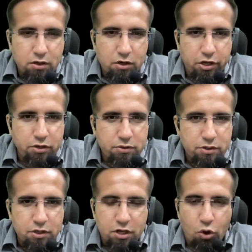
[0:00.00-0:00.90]
Clear?
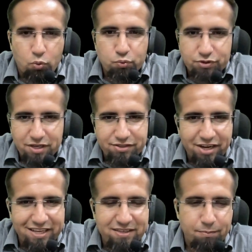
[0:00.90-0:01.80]
Now,
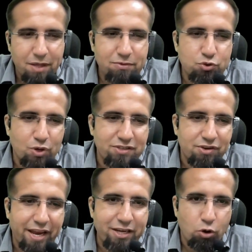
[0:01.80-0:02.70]
generally sometimes students
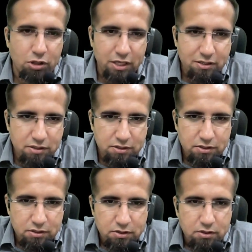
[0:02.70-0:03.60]
write all these,
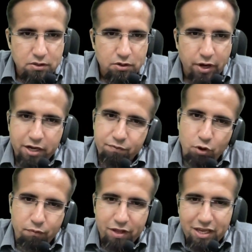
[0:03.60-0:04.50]
right? If you
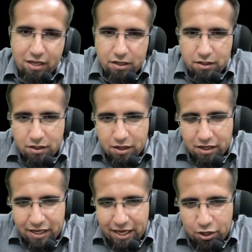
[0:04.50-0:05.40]
are very
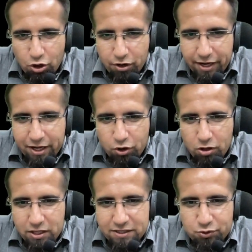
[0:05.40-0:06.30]
keen on writing
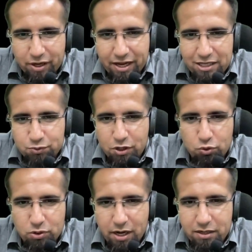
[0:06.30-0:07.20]
all these, you can as well
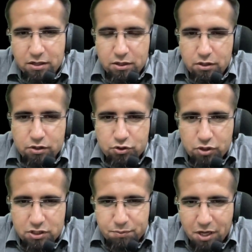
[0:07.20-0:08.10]
do that. So
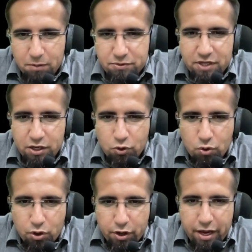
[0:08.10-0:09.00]
this becomes 0.
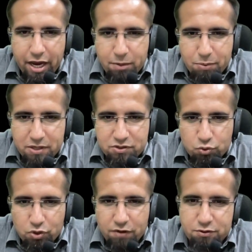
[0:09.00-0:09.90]
8 plus
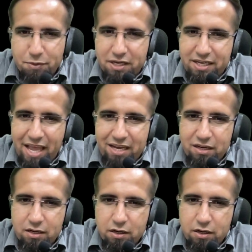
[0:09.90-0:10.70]
2 gives me 10.